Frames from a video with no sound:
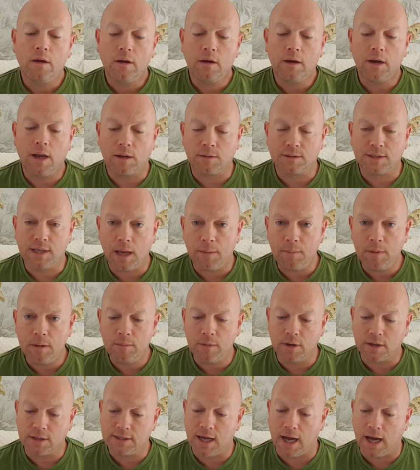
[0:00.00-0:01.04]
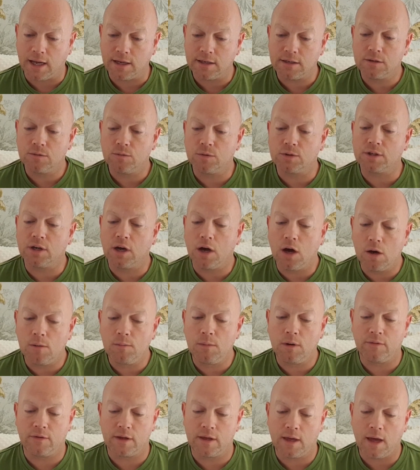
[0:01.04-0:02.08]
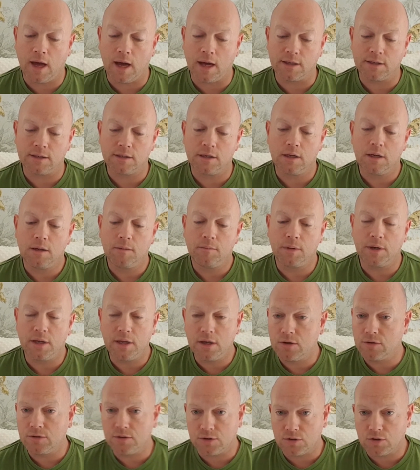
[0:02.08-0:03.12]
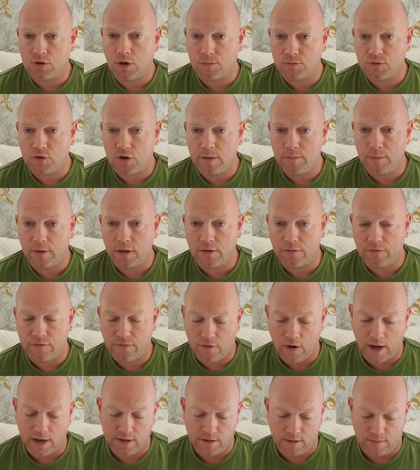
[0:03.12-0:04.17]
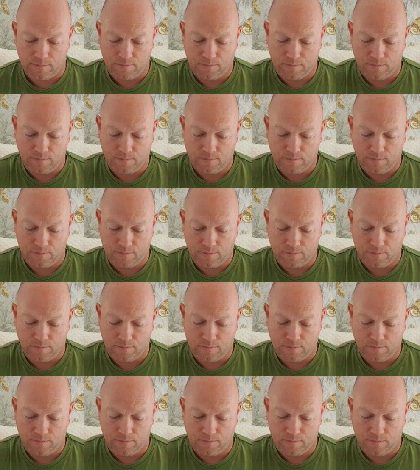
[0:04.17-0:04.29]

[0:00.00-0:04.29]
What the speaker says: Now, Tabby McTat was a home-loving cat, but he couldn't stop dreaming of Fred.